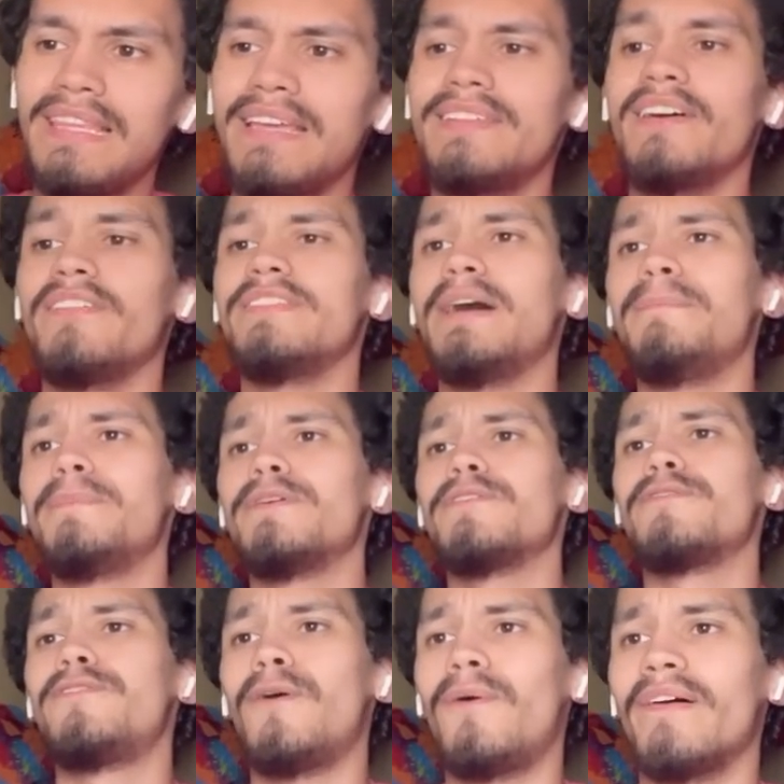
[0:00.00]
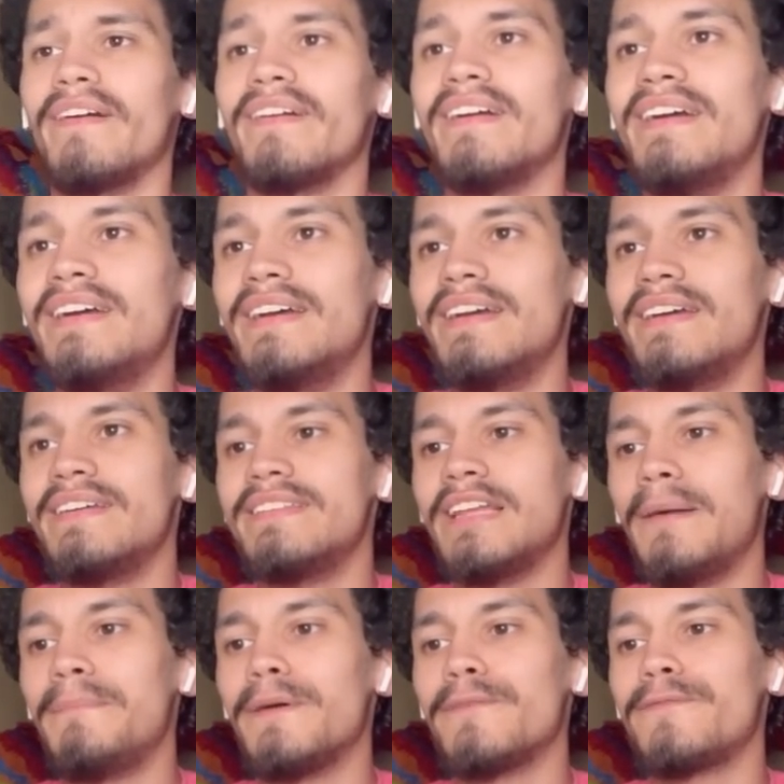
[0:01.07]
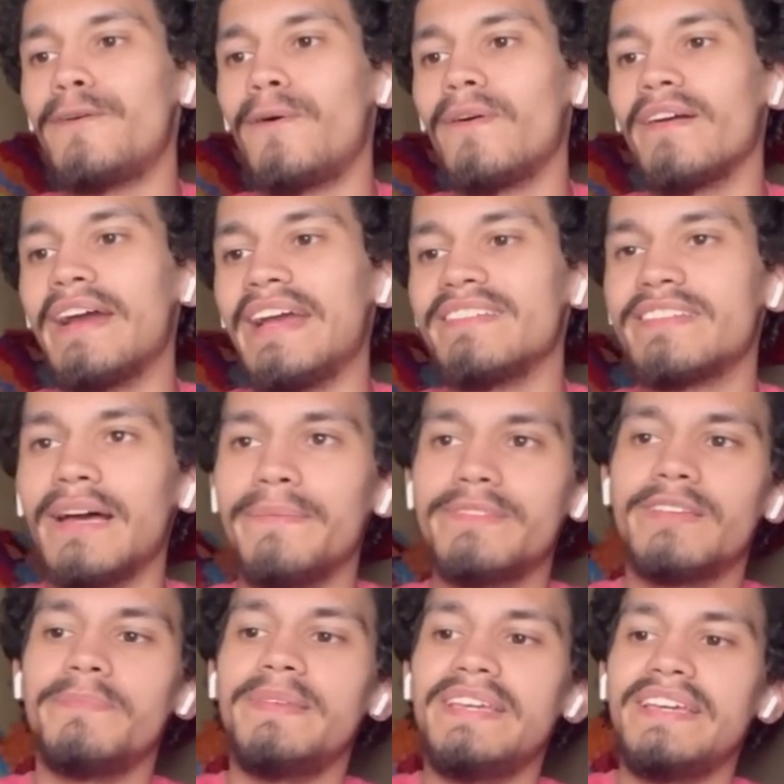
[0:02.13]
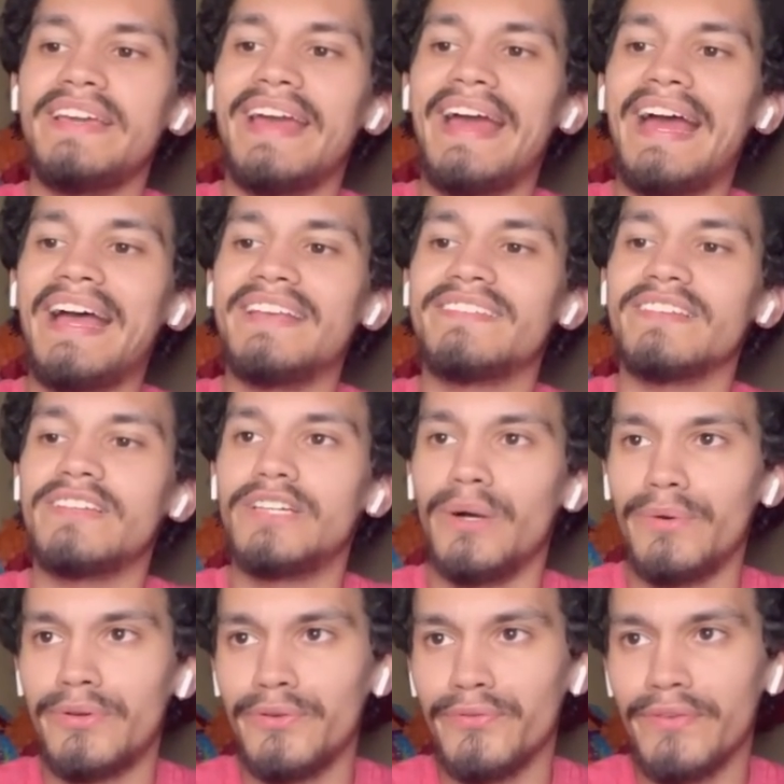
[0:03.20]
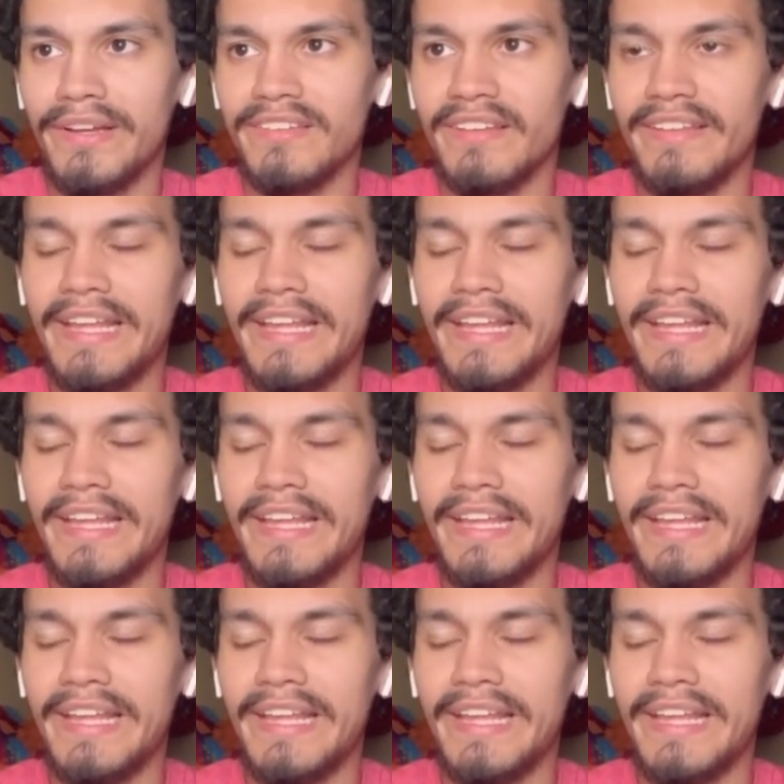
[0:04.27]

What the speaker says: Now, number 4. Number 4 has come to me as Goku Frieza.